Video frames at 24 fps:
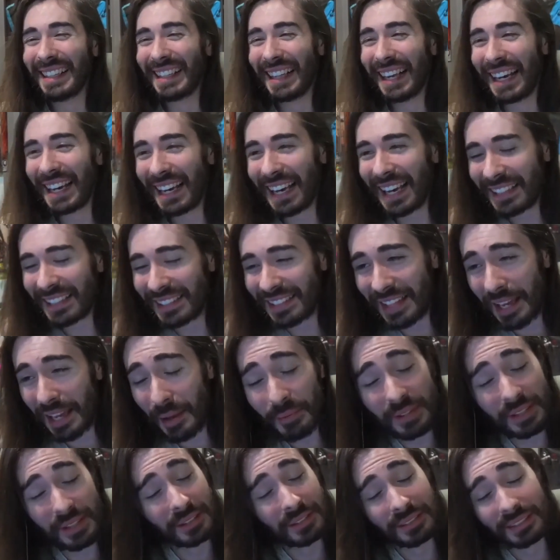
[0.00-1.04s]
I, I
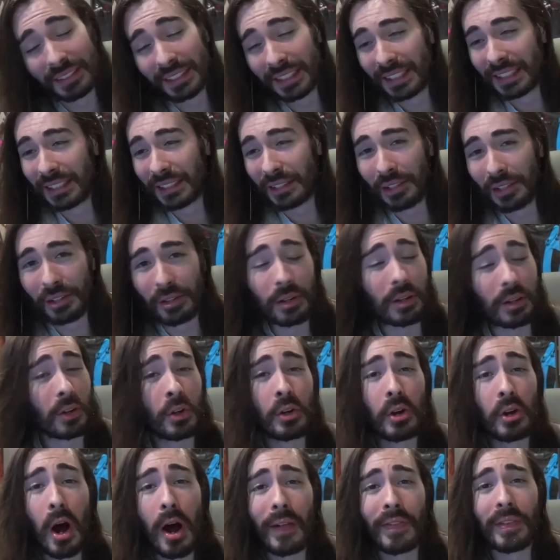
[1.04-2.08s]
mean,
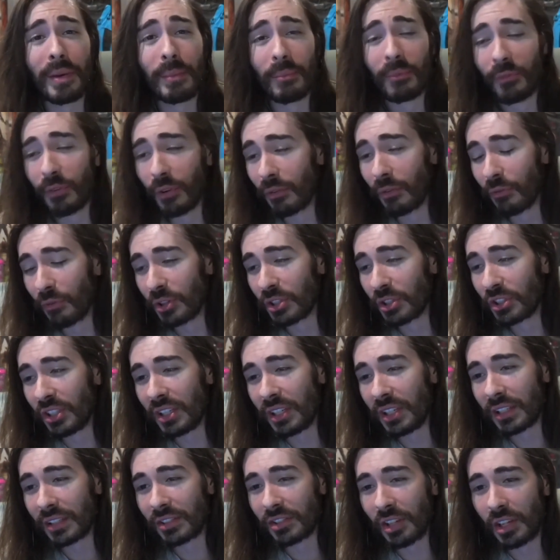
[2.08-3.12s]
good on them for
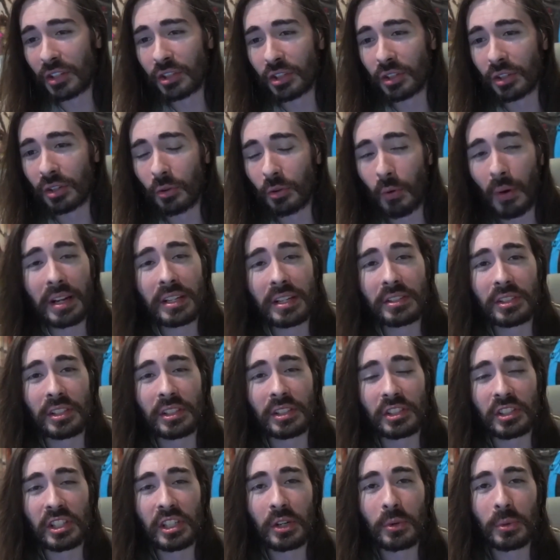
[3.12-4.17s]
foreseeing such a crazy
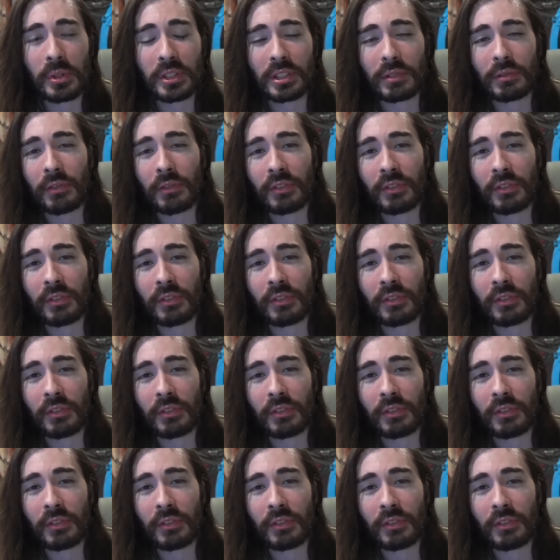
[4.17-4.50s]
sequence of